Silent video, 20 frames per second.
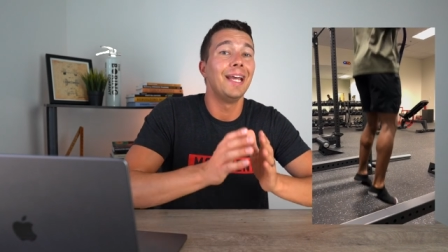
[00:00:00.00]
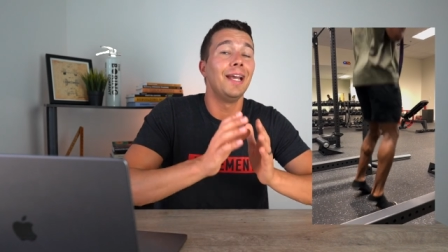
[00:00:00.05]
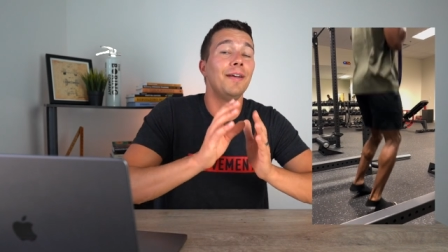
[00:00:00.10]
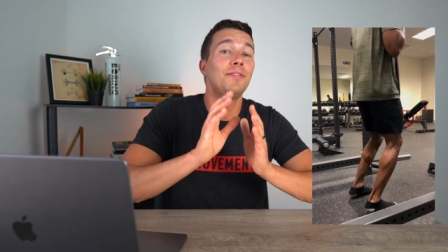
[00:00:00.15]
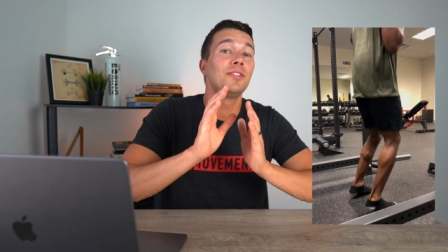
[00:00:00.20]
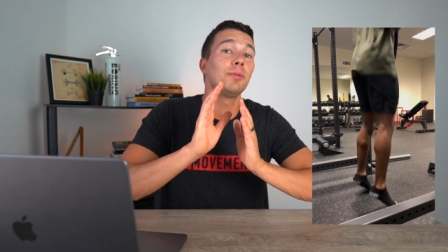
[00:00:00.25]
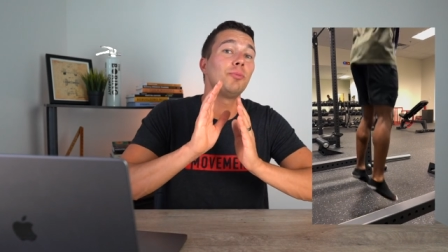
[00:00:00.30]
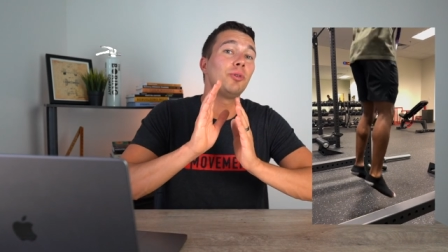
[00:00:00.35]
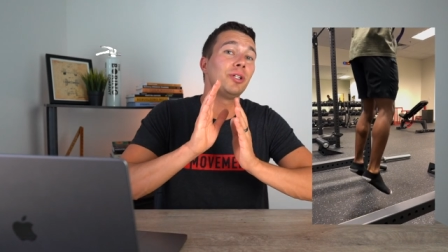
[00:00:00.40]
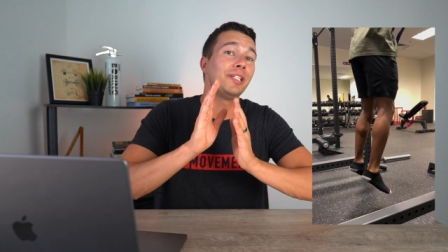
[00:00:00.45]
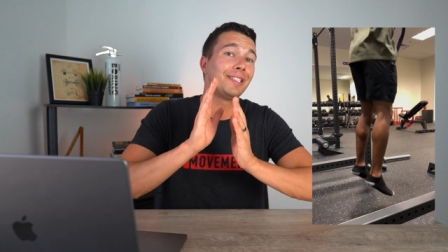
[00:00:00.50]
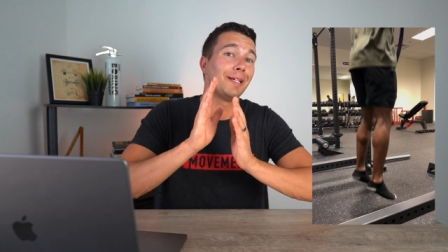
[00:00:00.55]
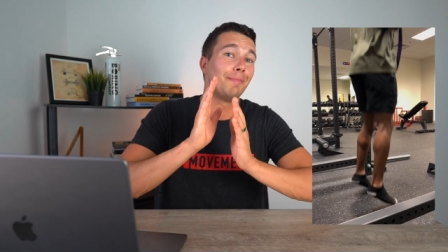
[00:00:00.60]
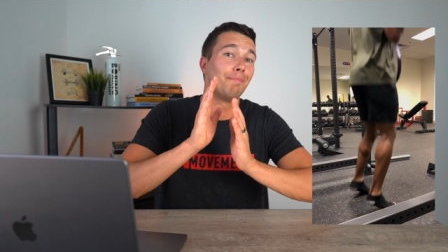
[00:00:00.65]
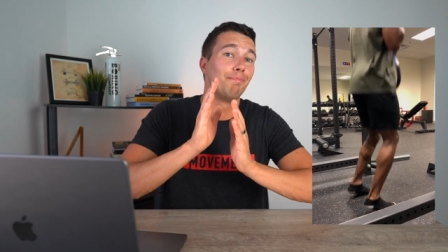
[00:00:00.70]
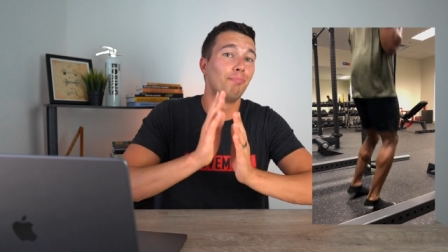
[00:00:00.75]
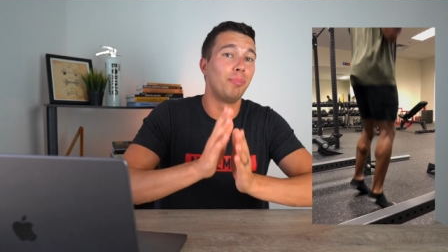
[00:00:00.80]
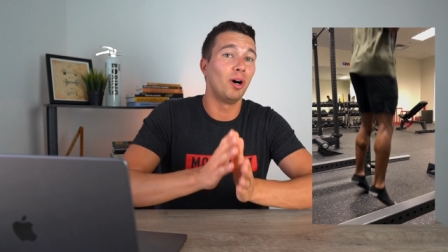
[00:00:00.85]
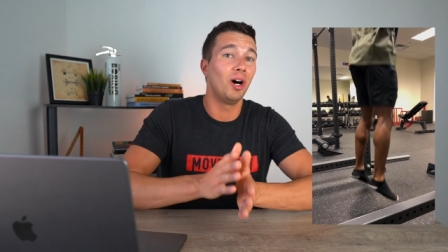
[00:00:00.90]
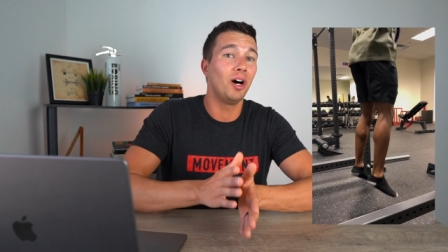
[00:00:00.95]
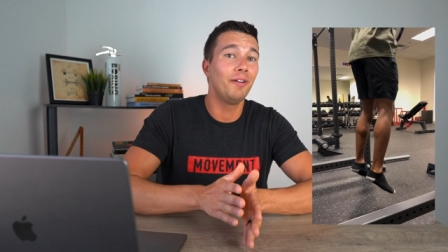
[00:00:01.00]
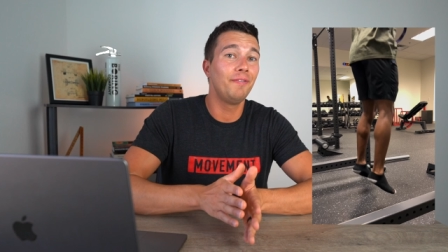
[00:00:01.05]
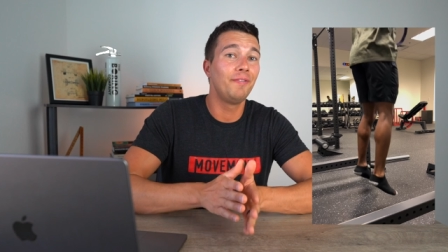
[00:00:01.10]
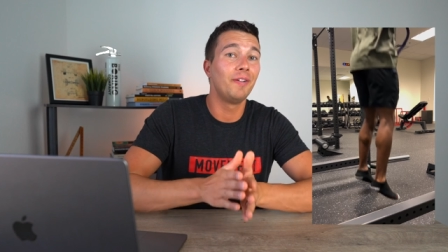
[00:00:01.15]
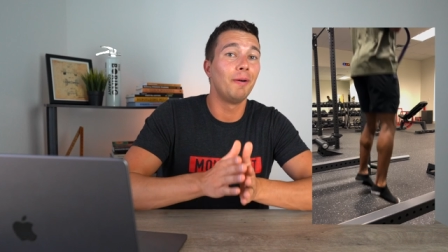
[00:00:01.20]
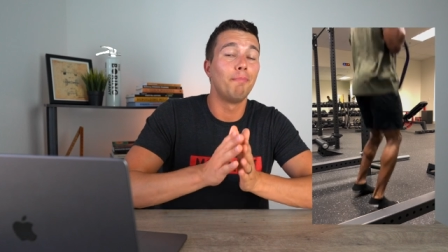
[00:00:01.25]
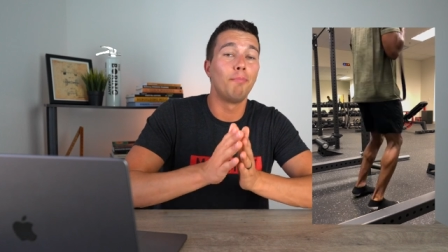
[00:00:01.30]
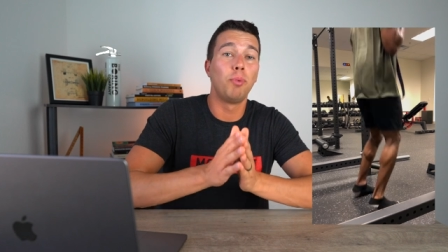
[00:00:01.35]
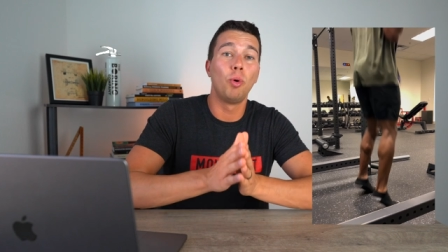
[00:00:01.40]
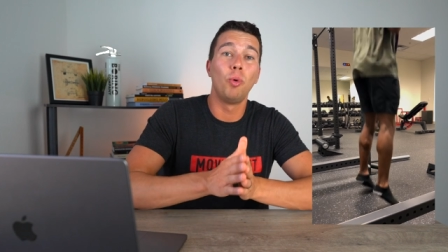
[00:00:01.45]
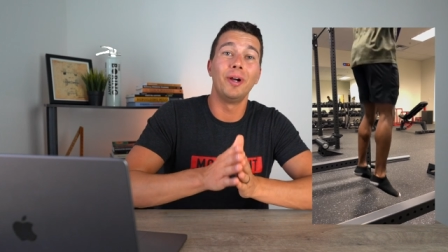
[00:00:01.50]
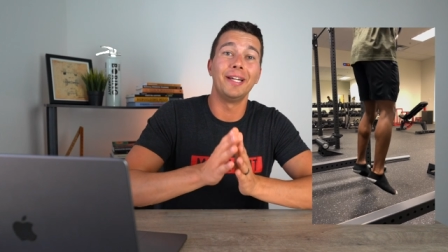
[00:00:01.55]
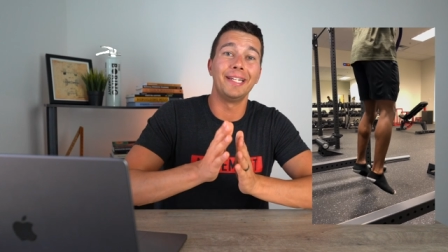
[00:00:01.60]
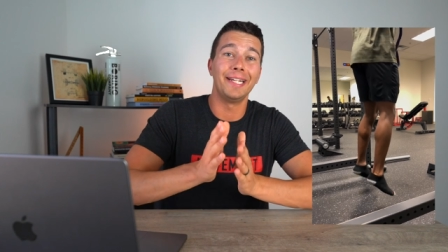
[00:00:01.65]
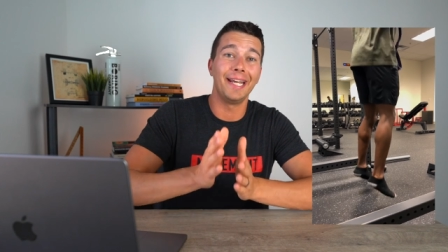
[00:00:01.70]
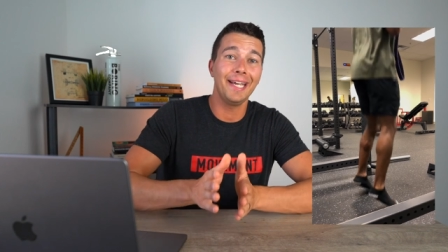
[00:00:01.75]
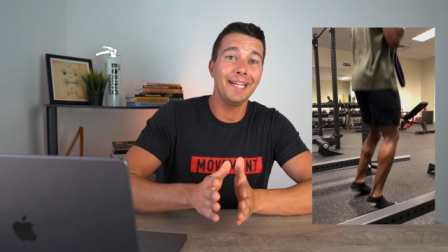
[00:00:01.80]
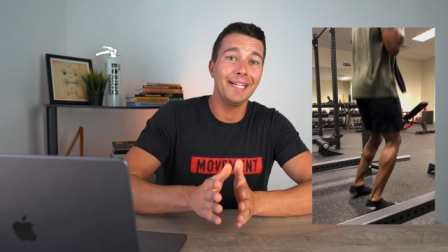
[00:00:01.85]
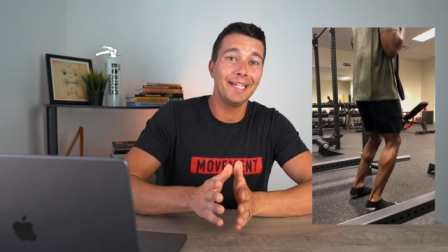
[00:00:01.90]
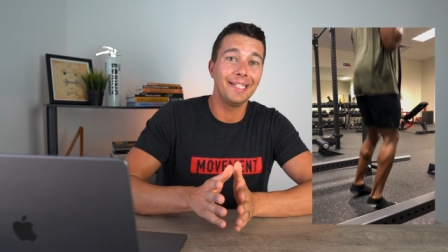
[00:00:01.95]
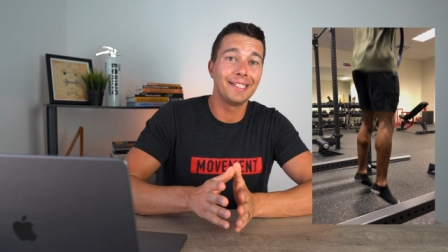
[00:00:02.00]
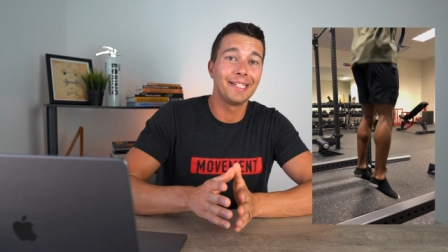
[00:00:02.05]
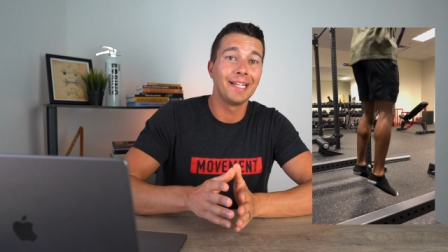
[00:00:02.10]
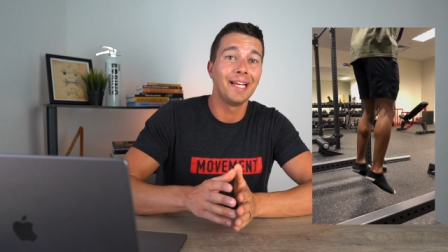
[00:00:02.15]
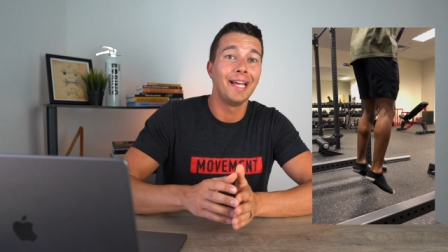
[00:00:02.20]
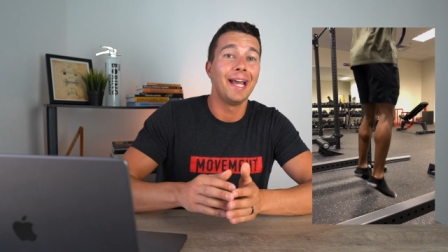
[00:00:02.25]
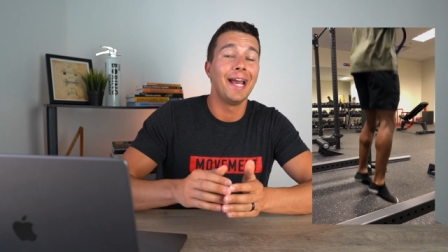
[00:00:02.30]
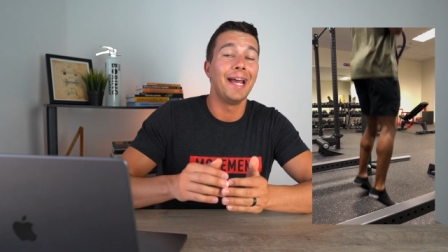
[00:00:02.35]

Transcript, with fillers: If someone is above zero point eight